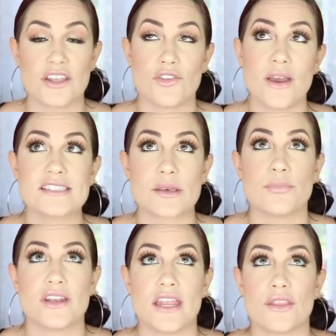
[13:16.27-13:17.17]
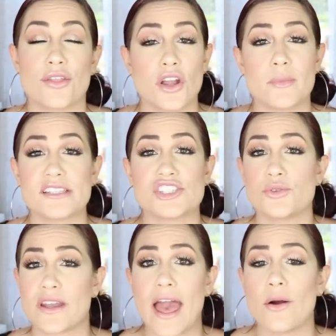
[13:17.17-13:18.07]
If you guys can put in 30 minutes
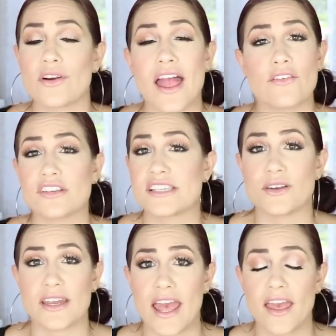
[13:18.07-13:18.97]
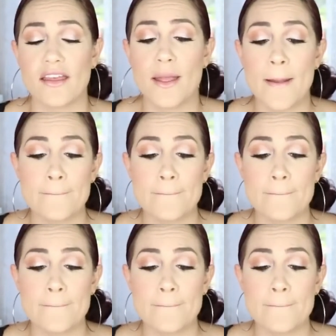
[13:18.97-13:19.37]
to an hour every single day,